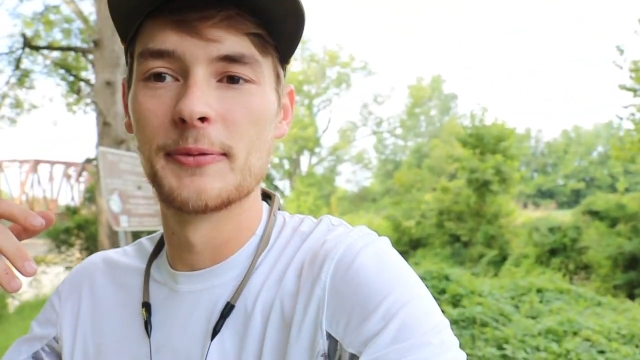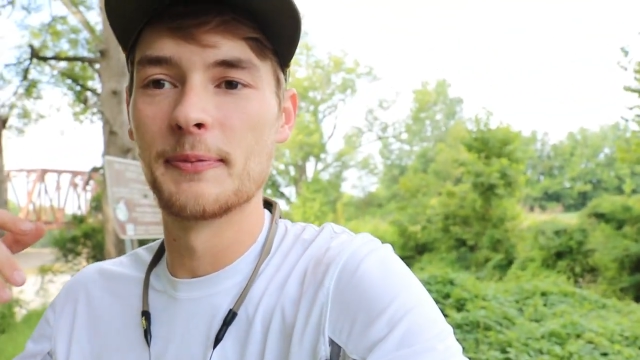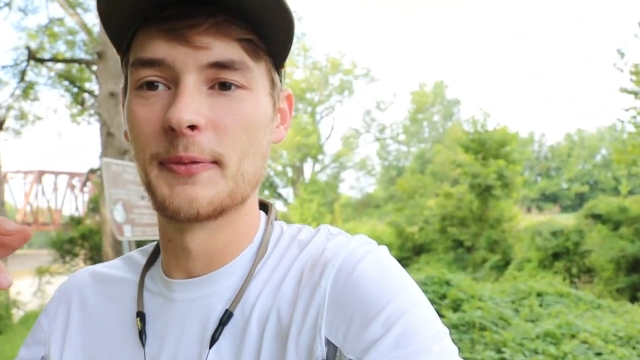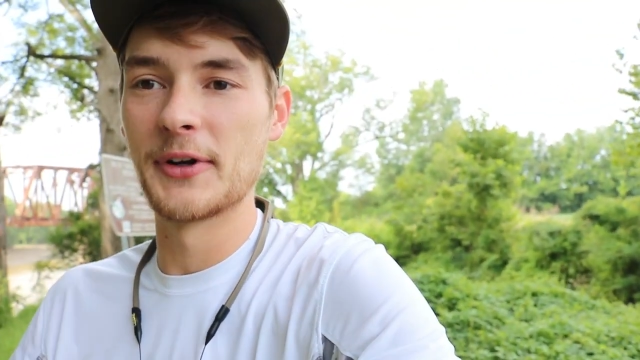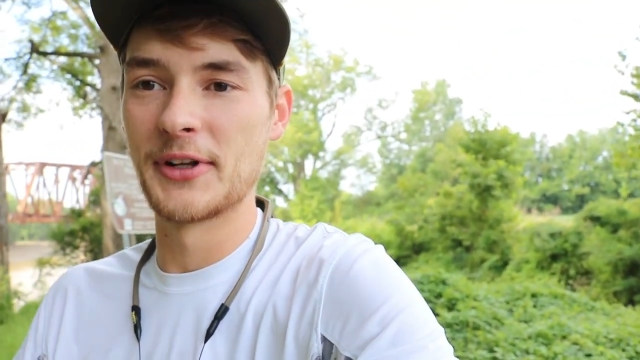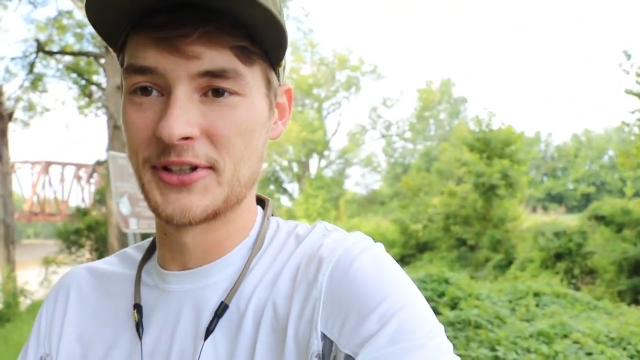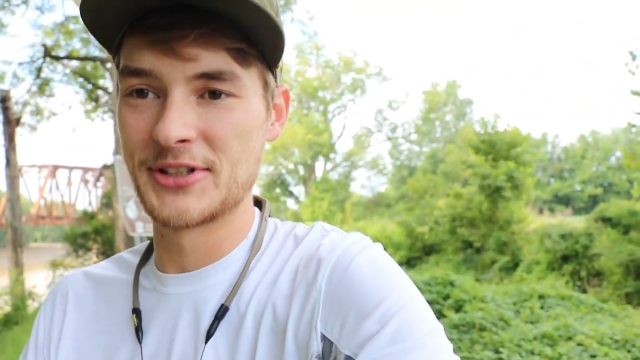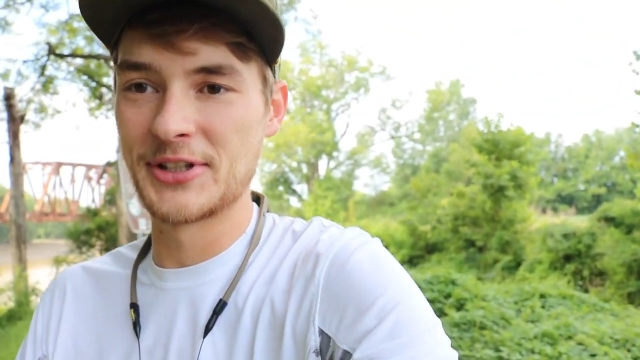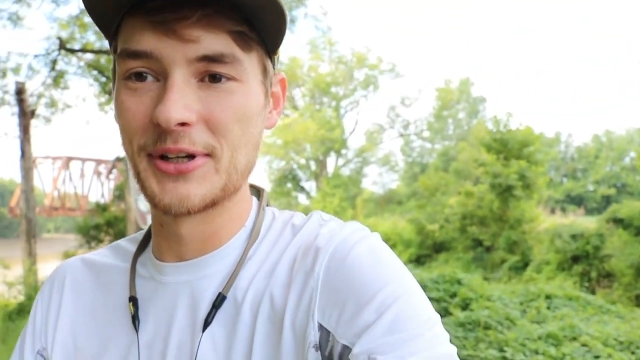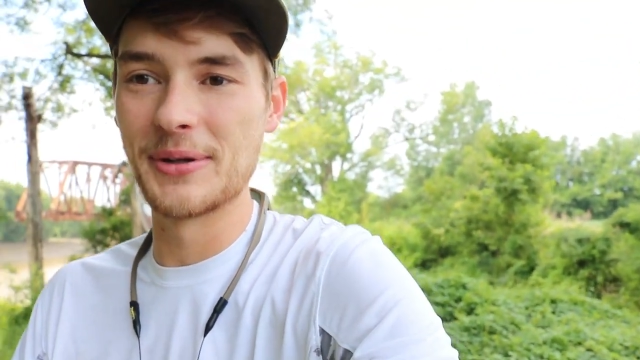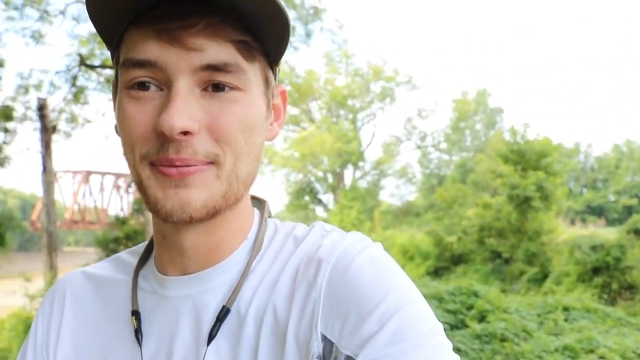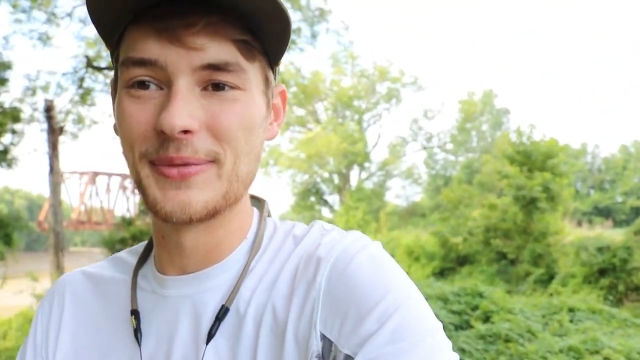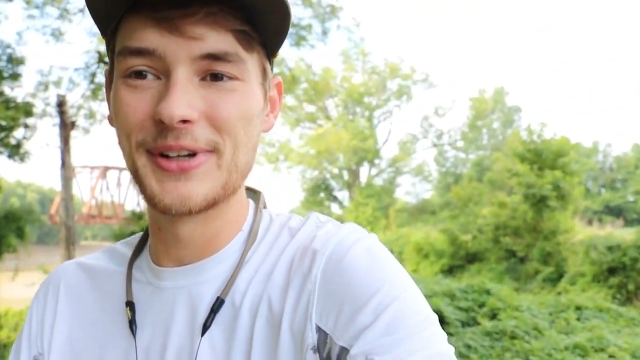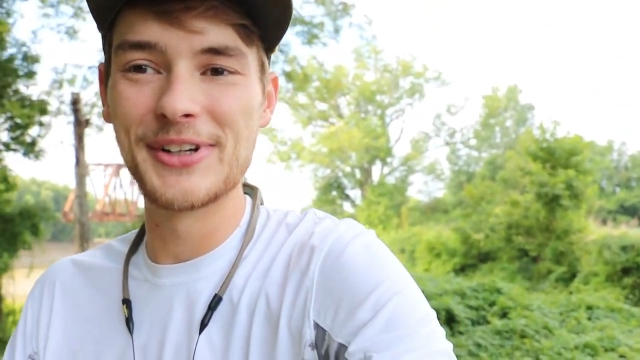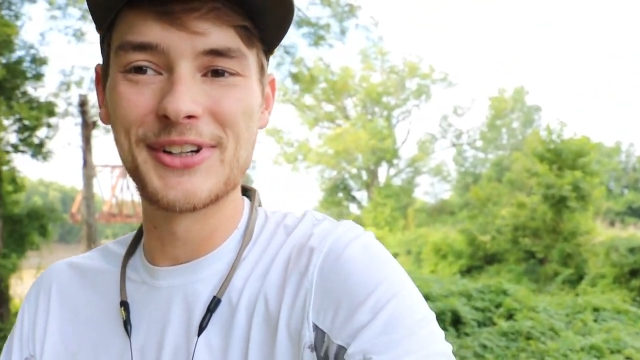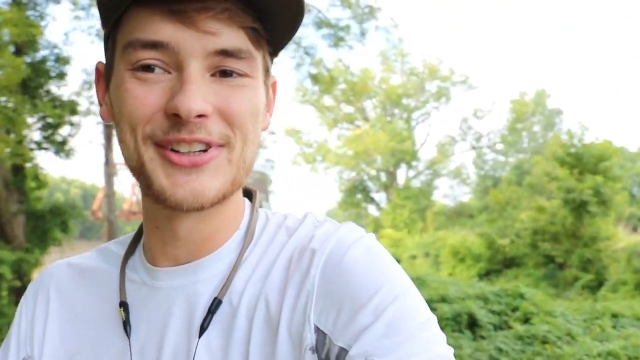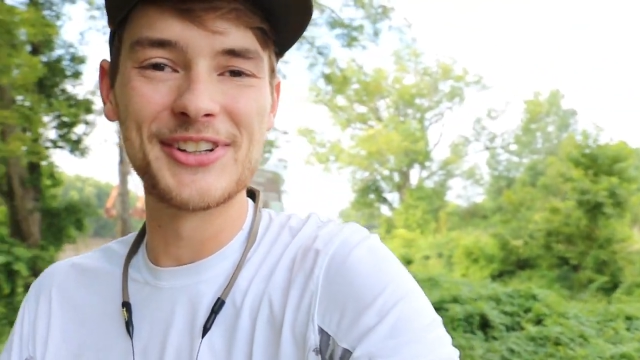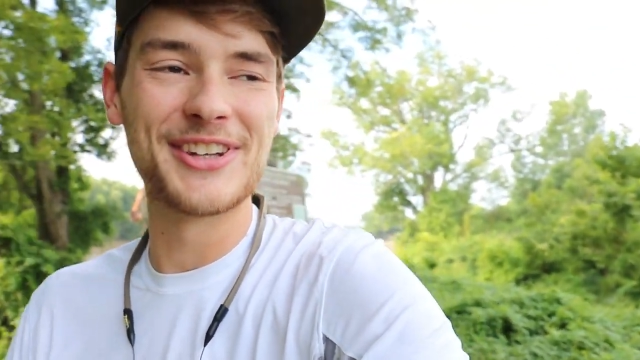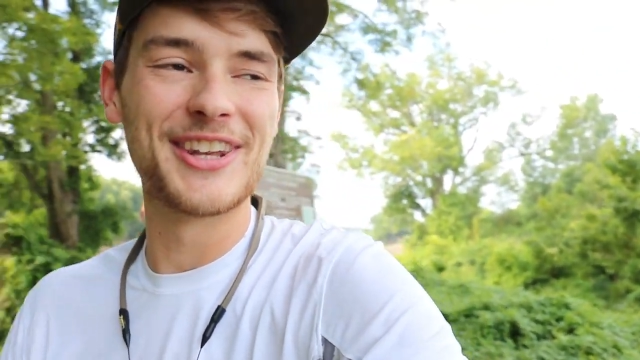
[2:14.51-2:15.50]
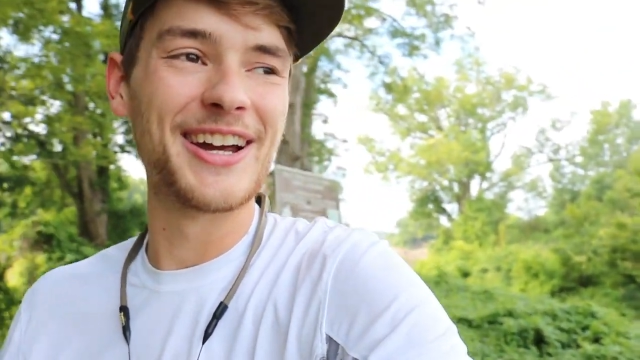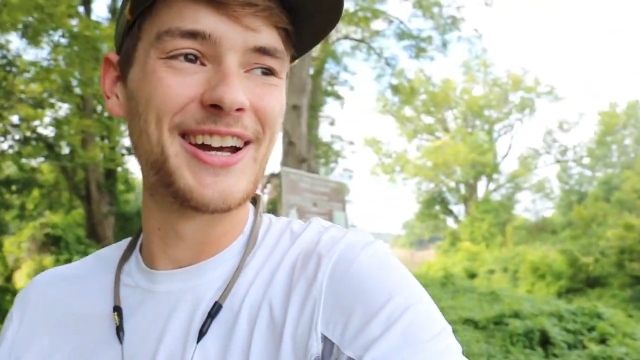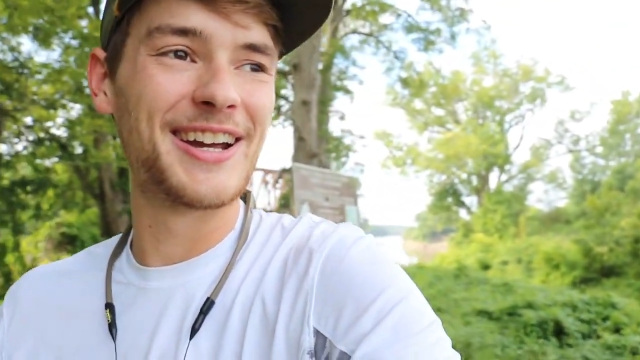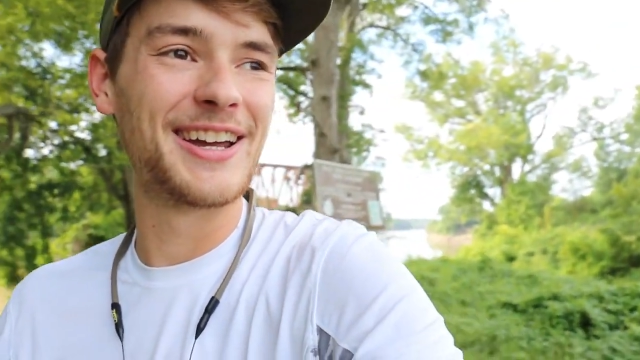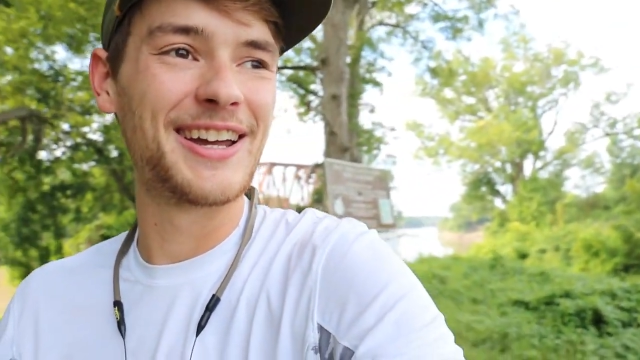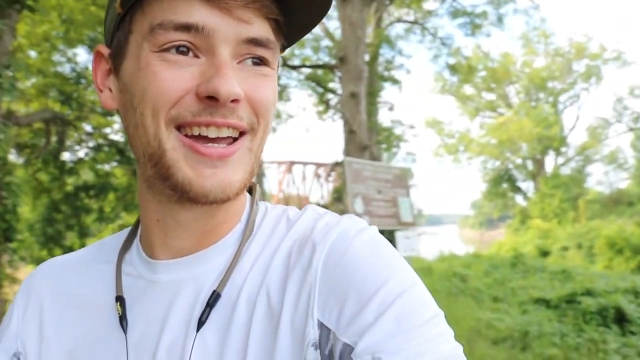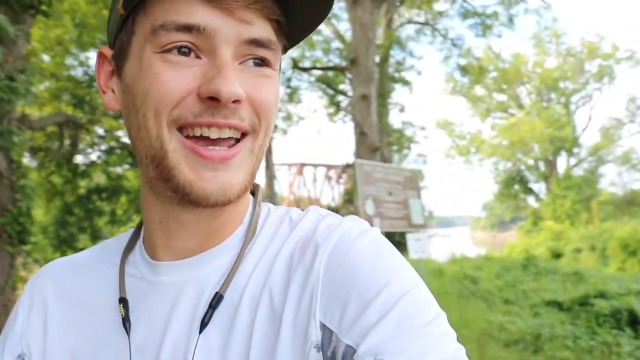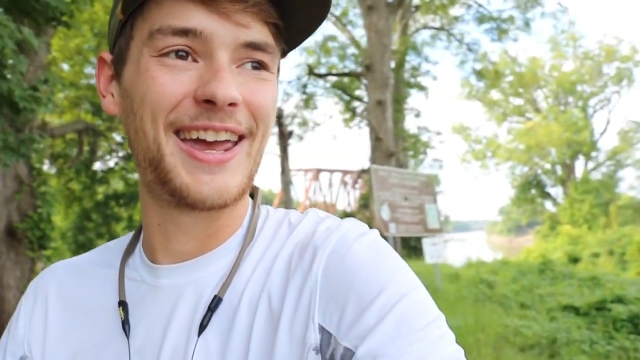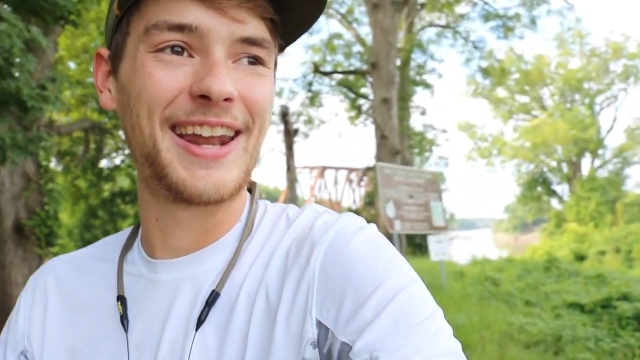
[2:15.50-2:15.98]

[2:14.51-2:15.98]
but it's going to be a good day,